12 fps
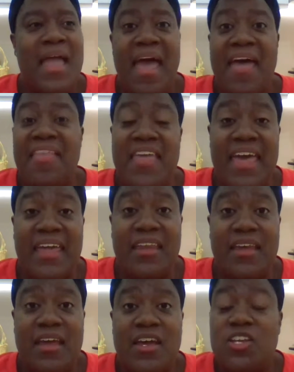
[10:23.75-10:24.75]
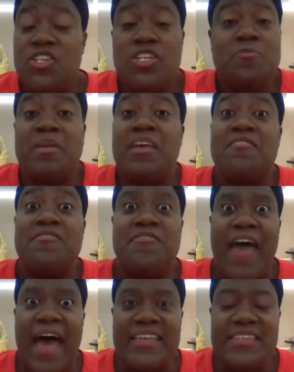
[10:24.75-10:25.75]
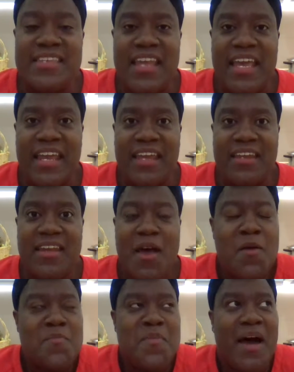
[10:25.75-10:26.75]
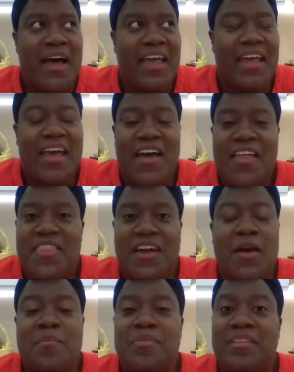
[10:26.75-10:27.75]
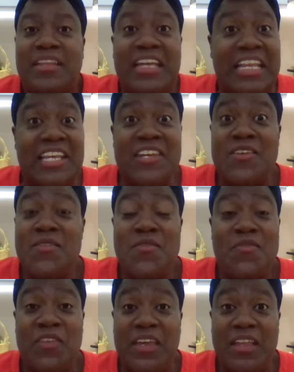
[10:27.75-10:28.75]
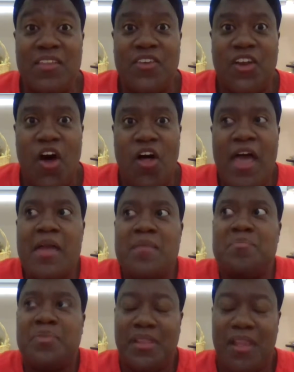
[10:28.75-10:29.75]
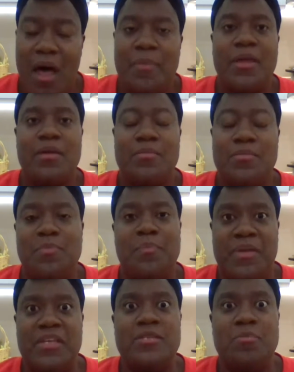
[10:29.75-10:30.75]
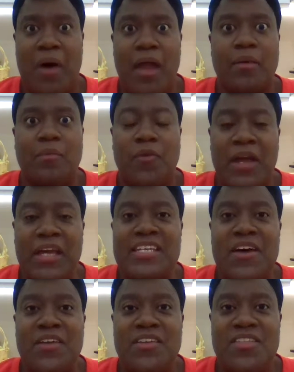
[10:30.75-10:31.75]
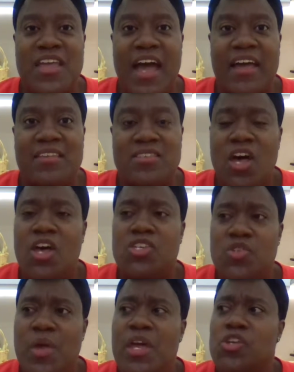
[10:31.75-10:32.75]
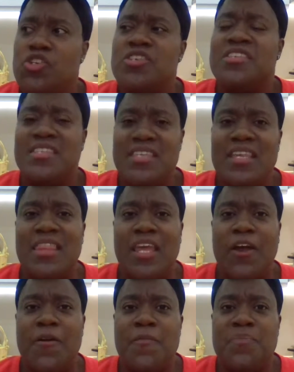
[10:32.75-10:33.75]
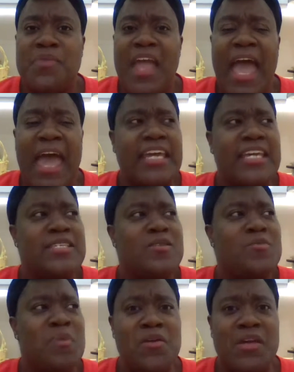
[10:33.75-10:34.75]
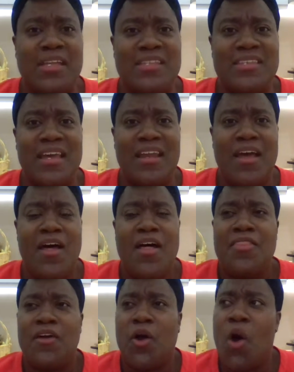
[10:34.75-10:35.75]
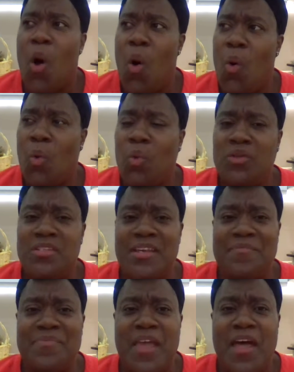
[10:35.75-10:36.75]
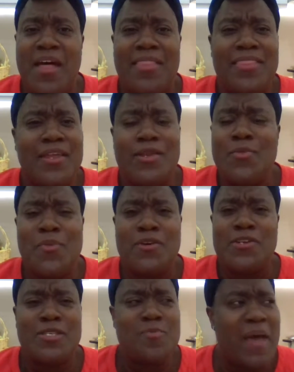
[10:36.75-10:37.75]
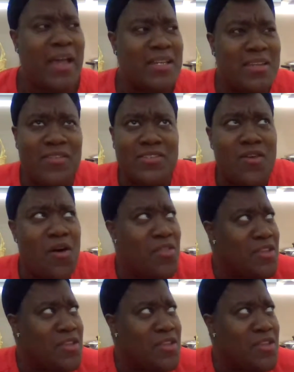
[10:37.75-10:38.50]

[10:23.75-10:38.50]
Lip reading: And then just being fascinated by the completely new feel of it all and plopping his bottom right down onto the ice so he could just sit there and experience it. The cold and the new perspective as all